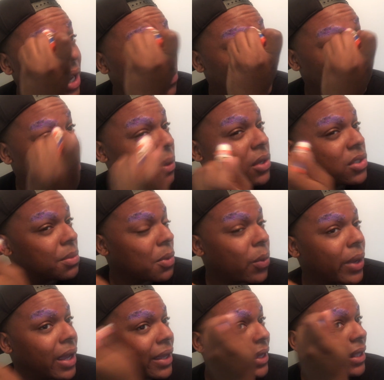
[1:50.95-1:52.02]
inward because I'm
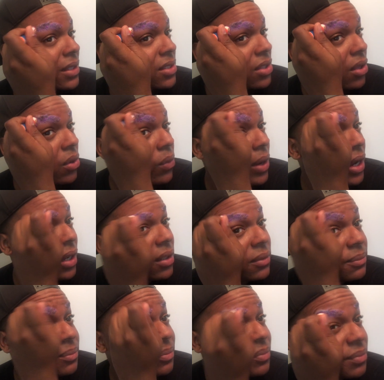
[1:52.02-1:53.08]
going against the grain,